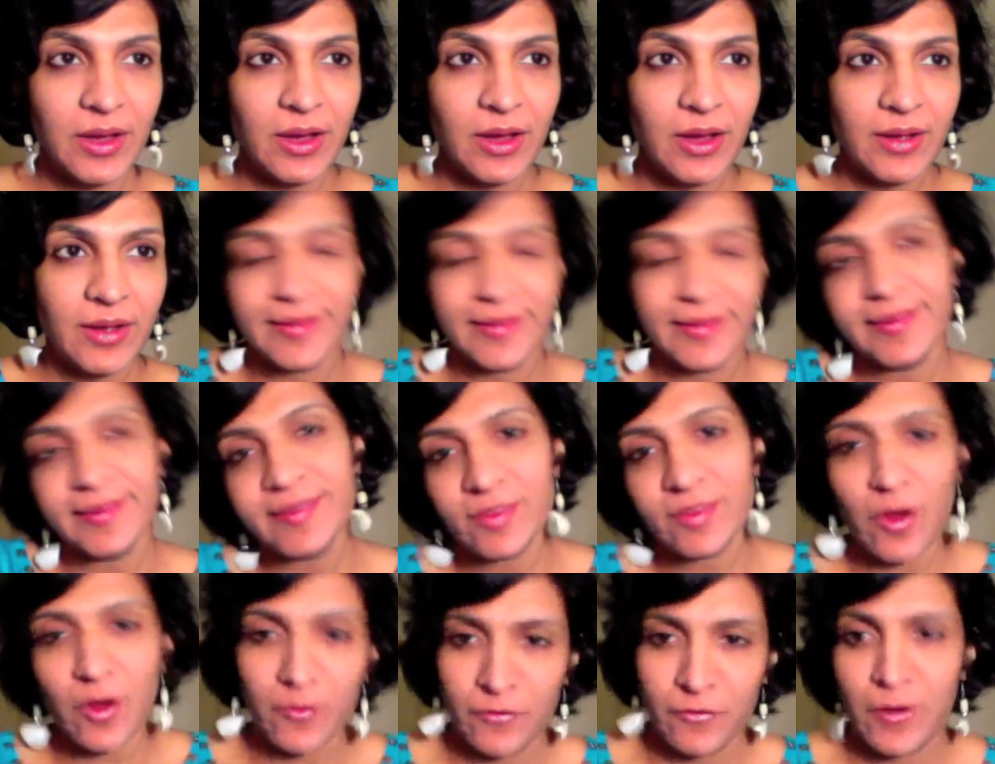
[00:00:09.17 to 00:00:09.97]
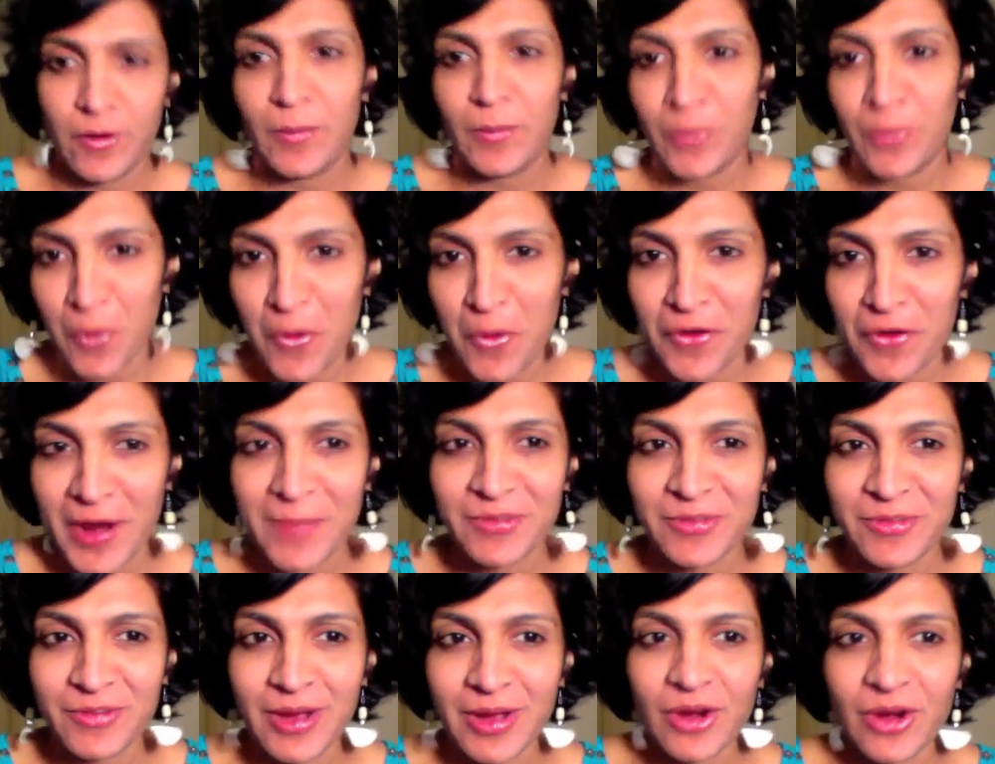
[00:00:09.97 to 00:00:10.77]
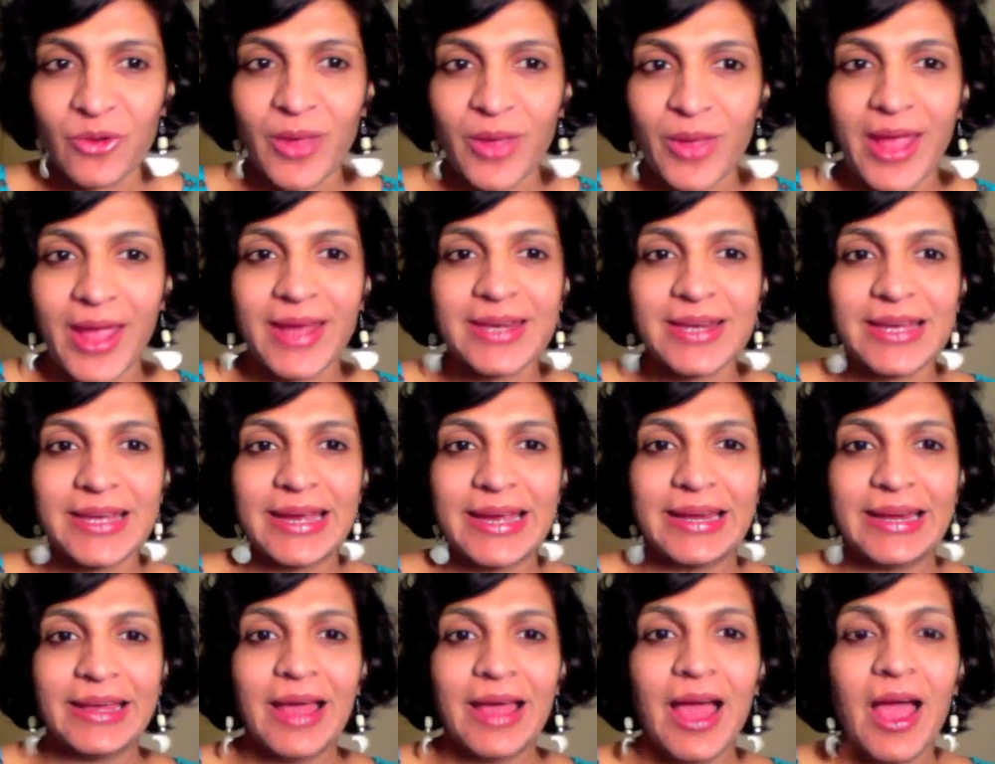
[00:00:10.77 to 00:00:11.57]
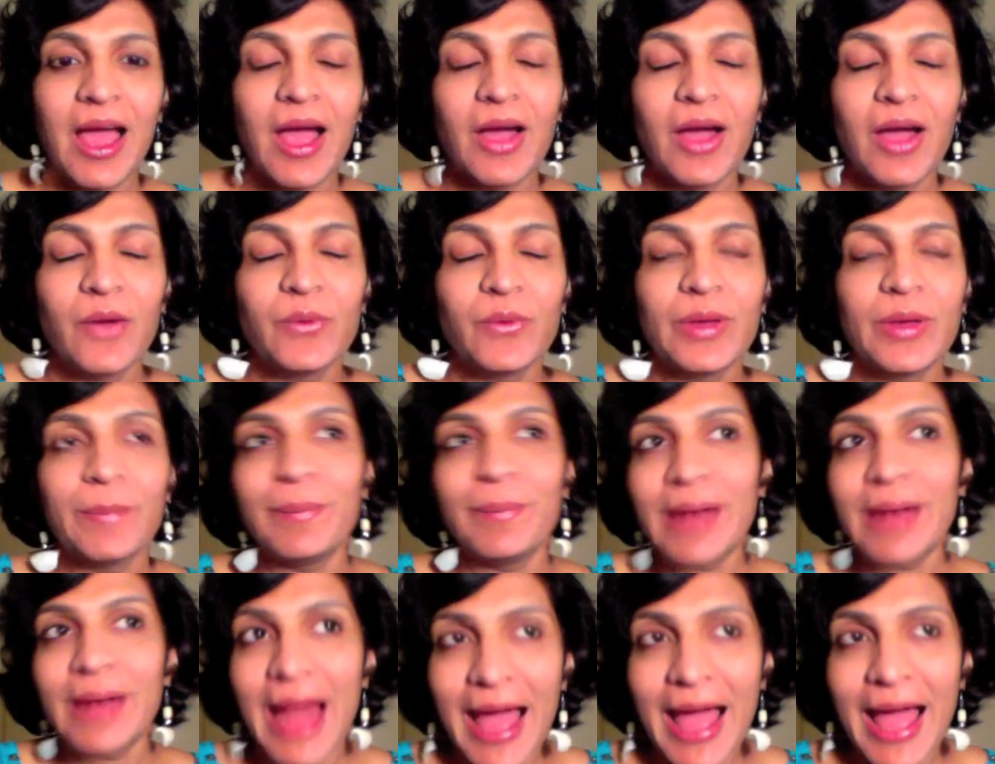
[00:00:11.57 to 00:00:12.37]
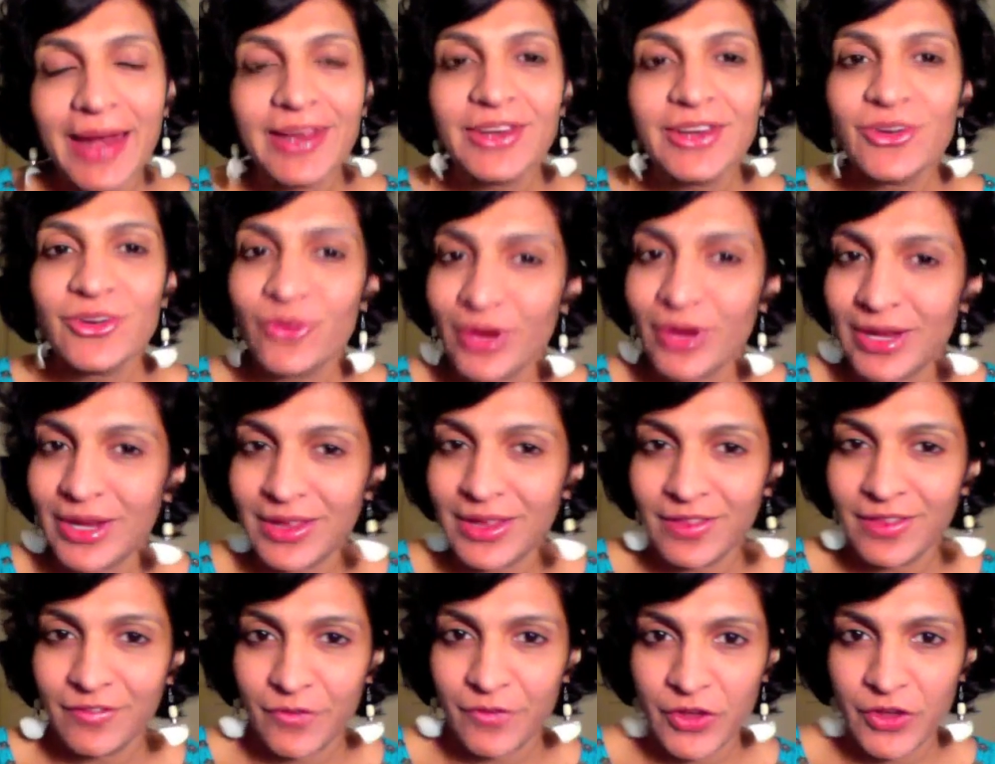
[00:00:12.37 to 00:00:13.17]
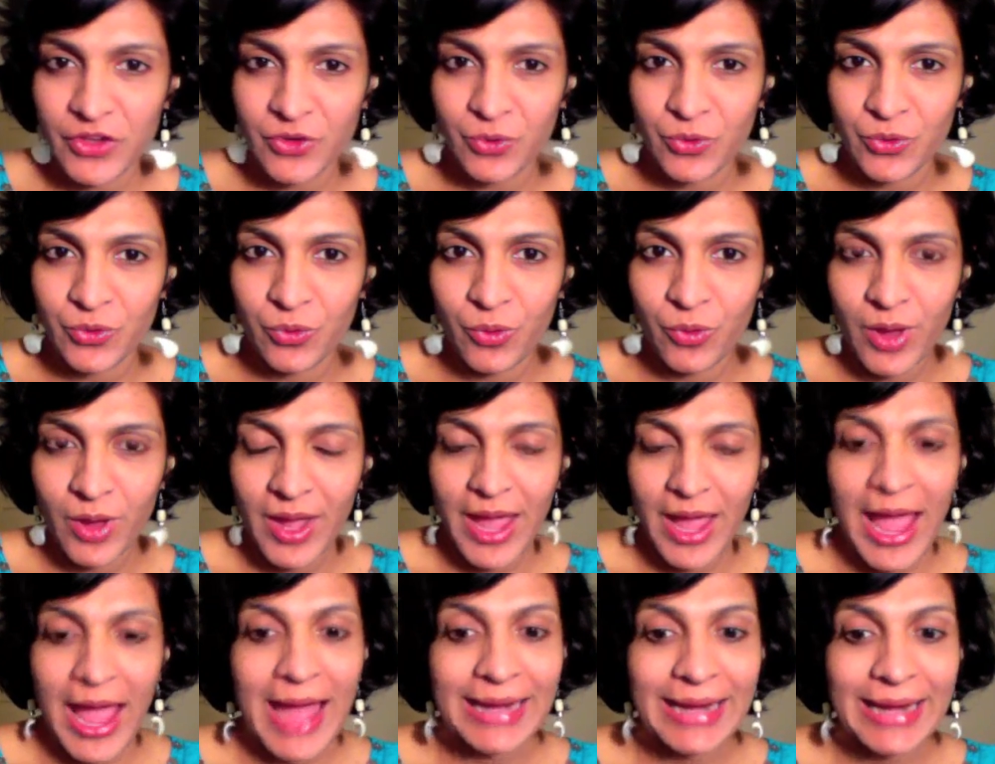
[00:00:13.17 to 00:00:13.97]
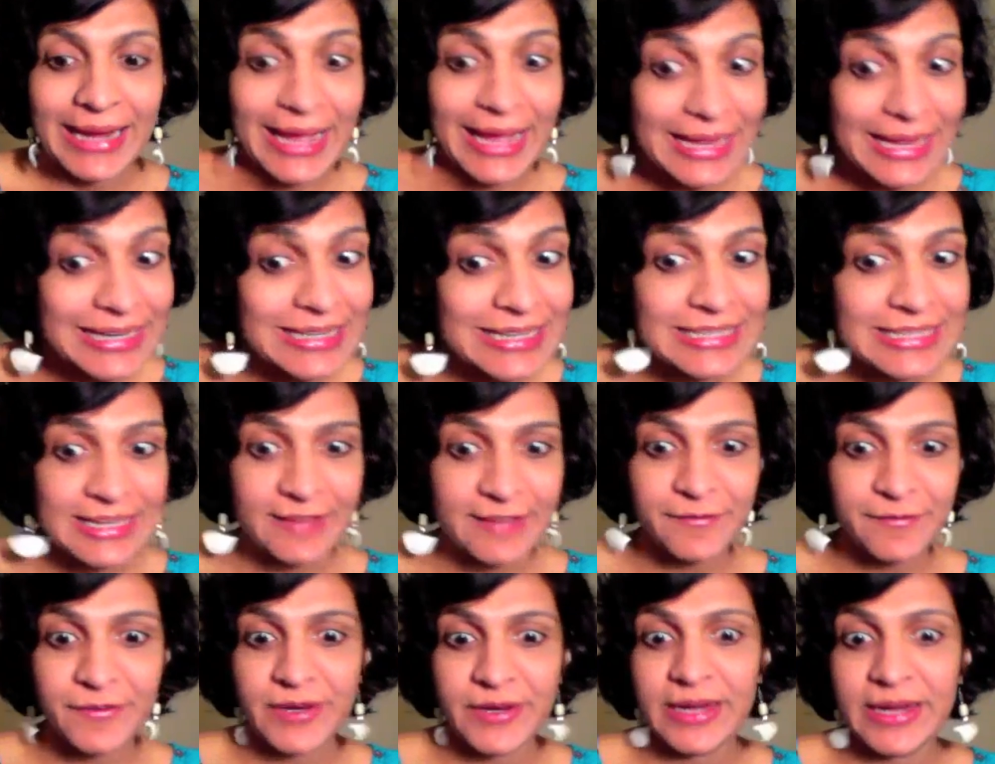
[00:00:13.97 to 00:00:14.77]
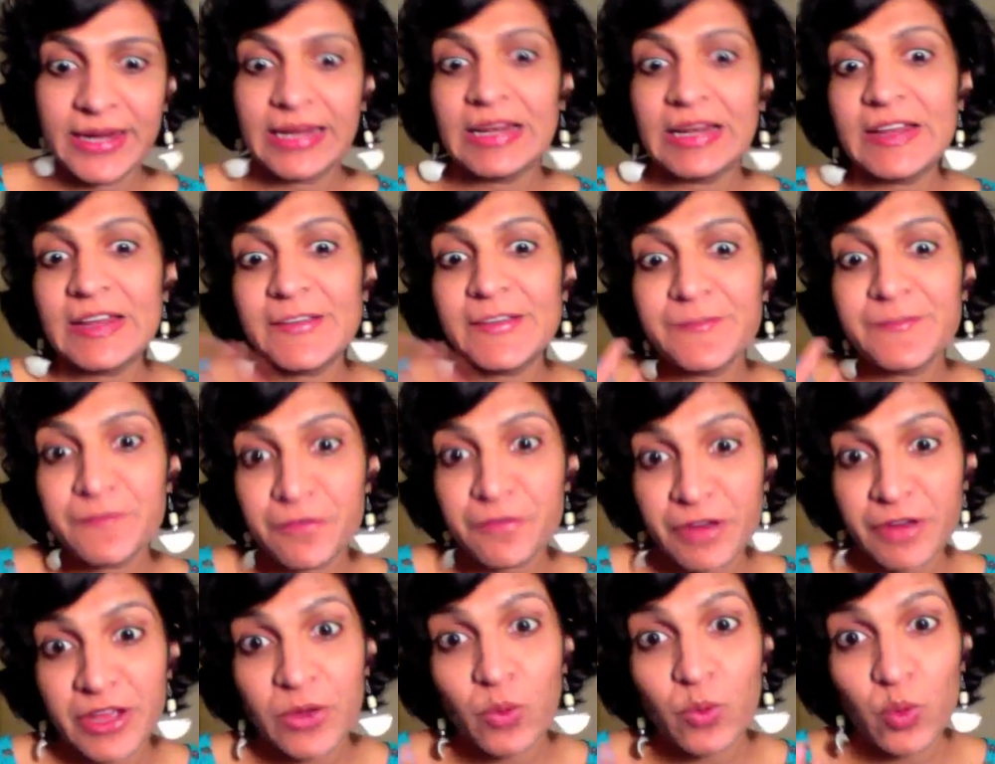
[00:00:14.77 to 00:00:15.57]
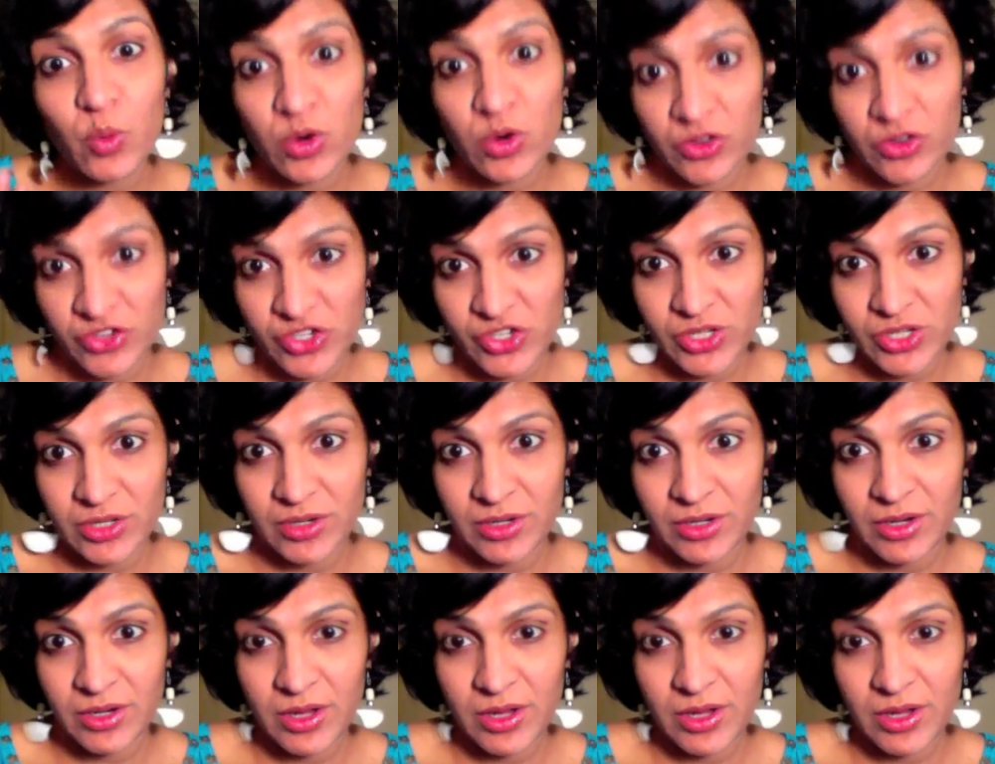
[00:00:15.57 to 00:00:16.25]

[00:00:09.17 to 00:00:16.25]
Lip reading: since software programs were created, we are planning to release for you an indefinitely free version.